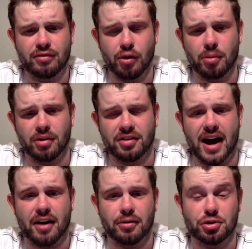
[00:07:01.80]
former
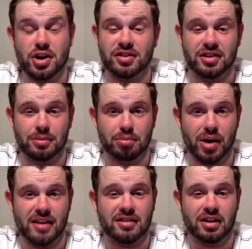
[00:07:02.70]
tackle Justin
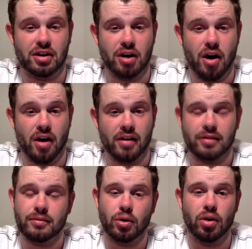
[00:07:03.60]
Britt to
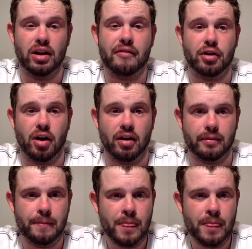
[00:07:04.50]
guard, or left guard.